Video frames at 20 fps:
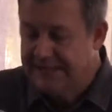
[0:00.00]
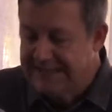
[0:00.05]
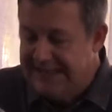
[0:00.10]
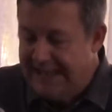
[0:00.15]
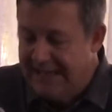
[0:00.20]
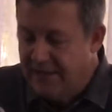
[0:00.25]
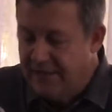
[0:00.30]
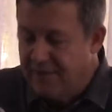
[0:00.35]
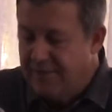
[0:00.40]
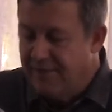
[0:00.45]

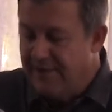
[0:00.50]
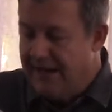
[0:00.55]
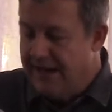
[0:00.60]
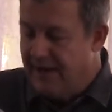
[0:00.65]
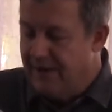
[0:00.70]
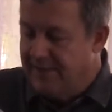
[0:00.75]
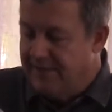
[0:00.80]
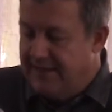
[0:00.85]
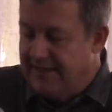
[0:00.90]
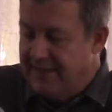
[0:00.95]
death of
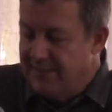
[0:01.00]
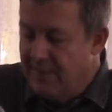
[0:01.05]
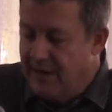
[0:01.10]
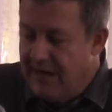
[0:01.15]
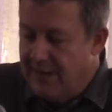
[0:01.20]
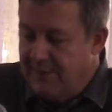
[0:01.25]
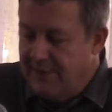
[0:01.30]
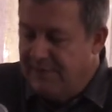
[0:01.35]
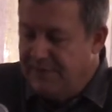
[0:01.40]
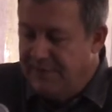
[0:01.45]
Herod, that it
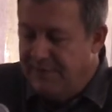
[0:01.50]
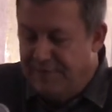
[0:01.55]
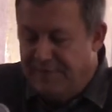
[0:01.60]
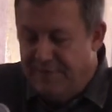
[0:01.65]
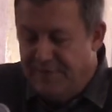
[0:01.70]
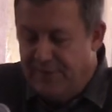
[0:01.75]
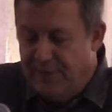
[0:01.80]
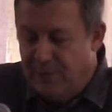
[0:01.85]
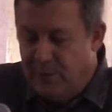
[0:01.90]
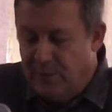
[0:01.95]
might be
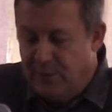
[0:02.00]
fulfilled,